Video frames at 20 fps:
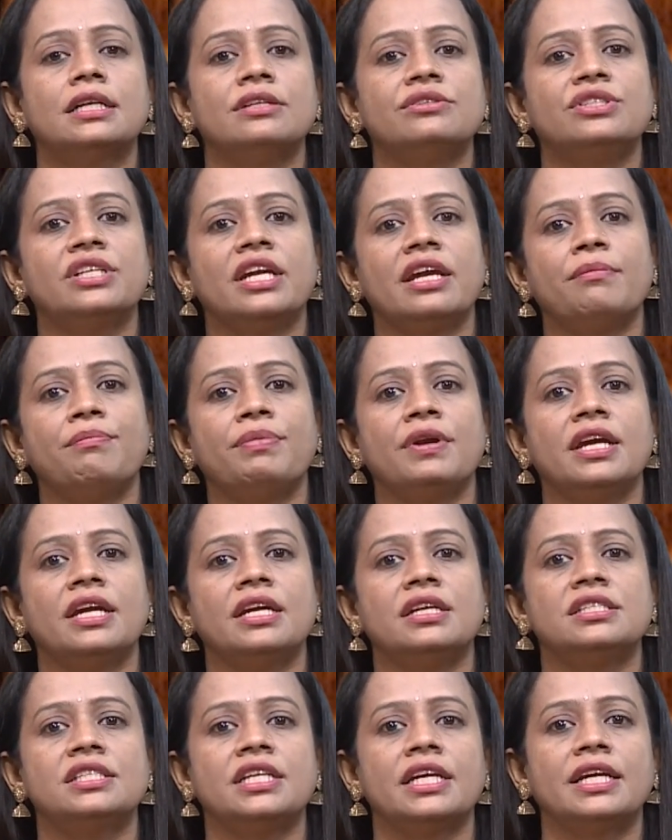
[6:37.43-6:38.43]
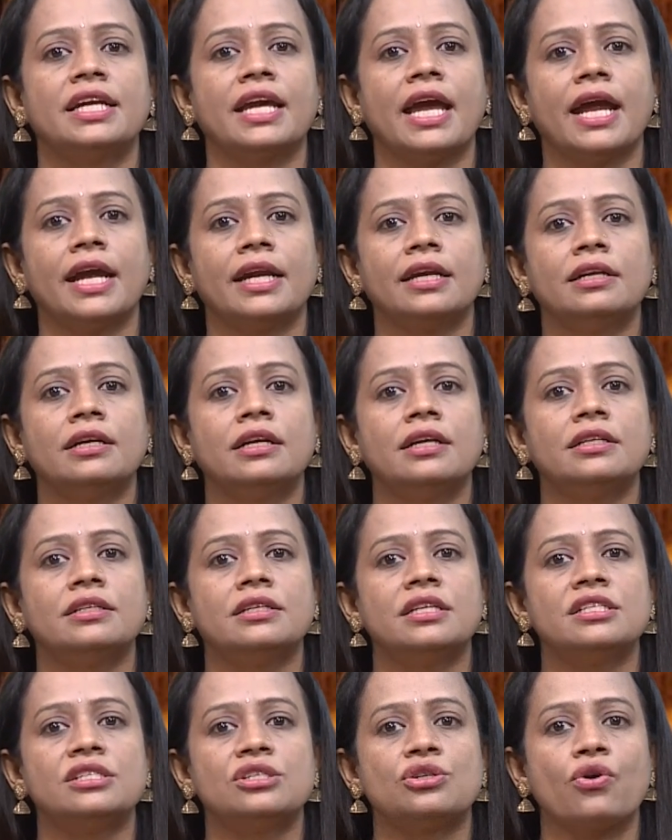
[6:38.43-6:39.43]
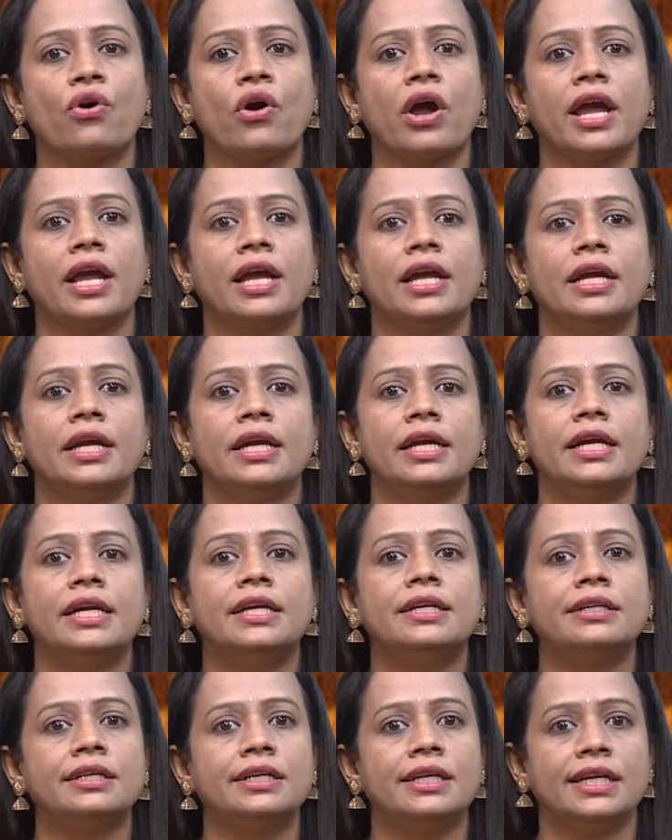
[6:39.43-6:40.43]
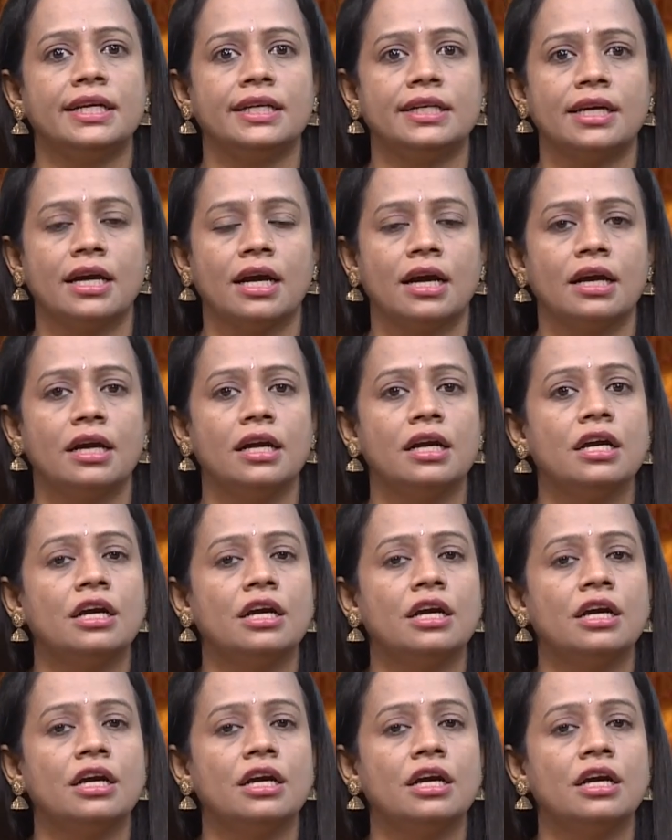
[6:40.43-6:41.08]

JPEG can destroy hidden data.